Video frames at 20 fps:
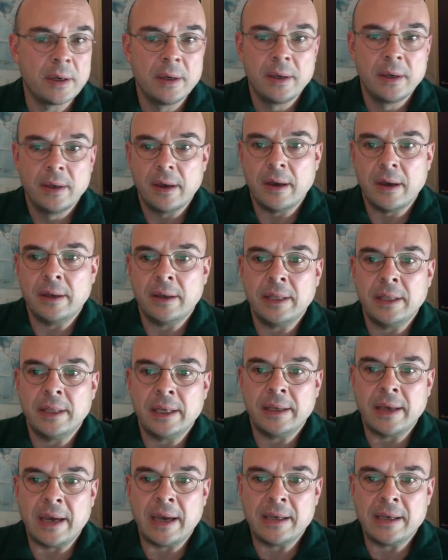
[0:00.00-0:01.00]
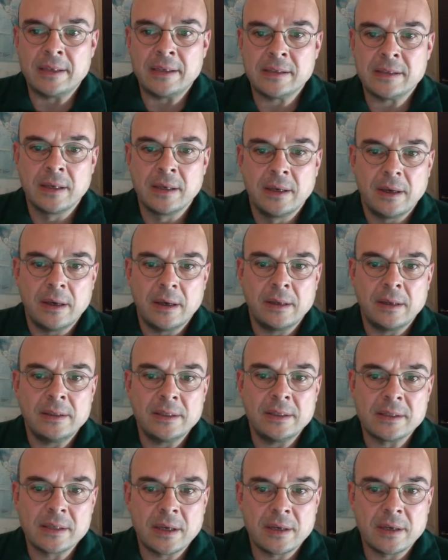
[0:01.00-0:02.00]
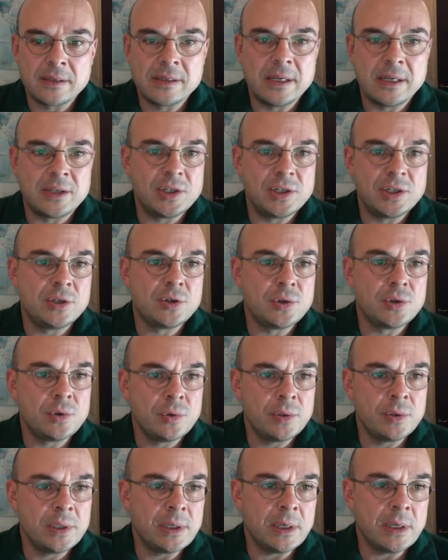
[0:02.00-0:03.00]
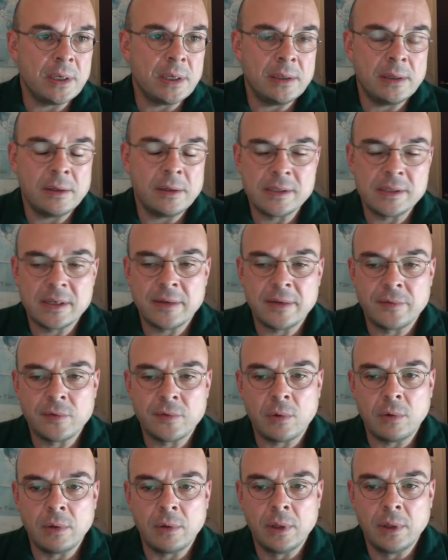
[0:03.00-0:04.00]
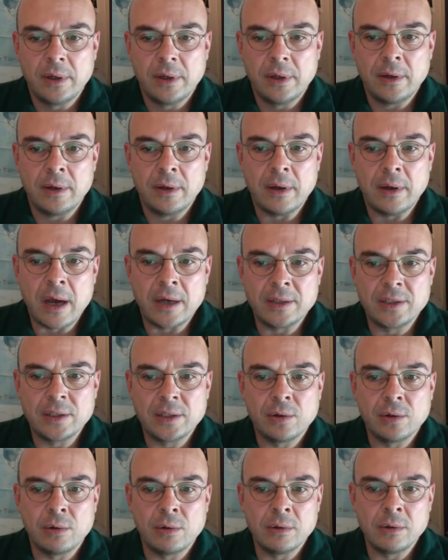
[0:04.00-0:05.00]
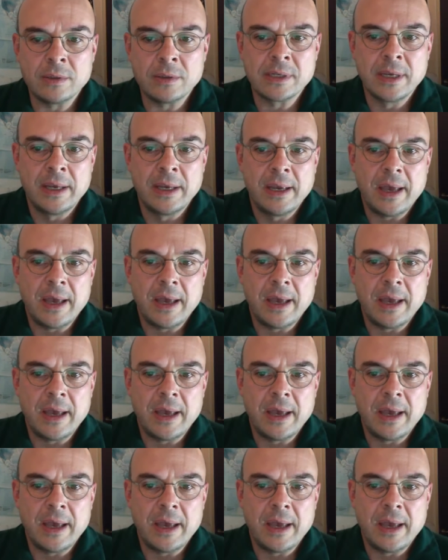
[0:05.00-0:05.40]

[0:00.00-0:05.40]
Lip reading: that has discussed that issue in several articles,